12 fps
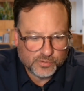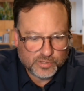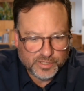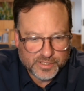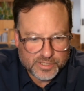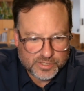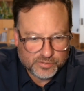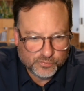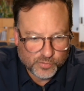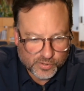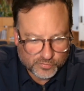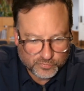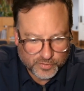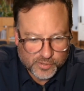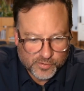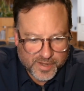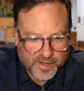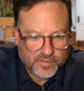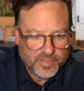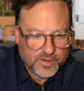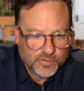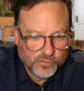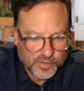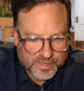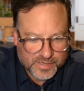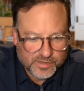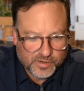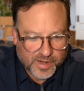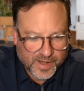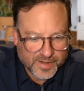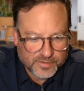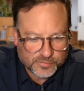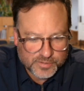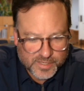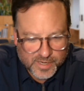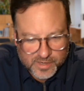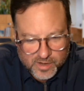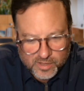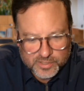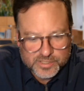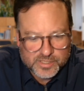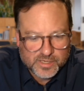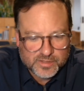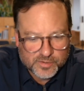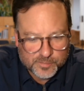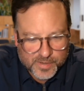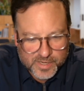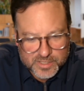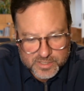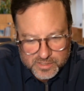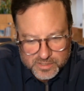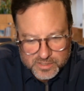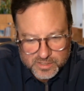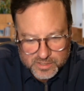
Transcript: clinician workflow and how they want to interact with technology and their patients.